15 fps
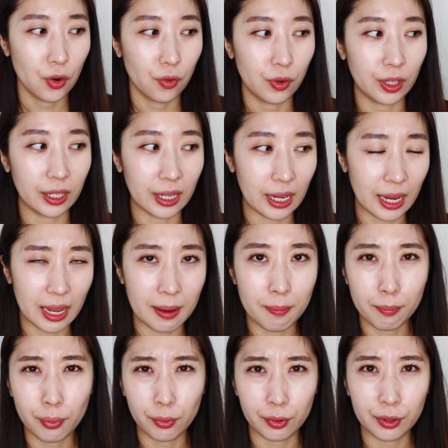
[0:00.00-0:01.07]
really
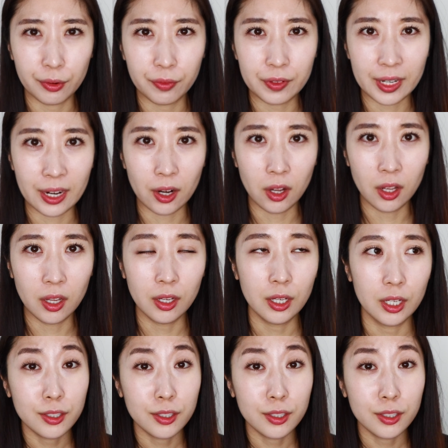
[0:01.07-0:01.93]
improved at all.